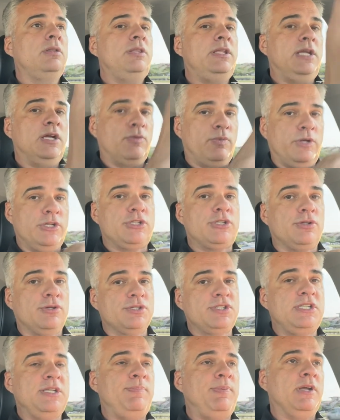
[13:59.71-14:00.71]
the original
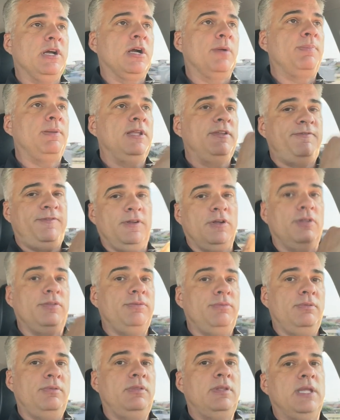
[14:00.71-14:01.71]
CPR playfield
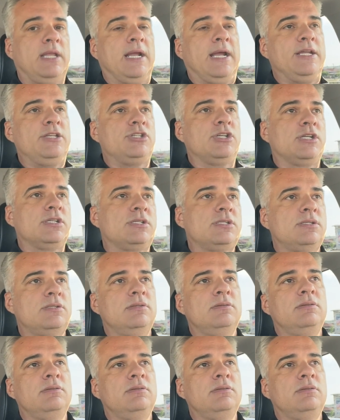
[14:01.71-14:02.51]
that I just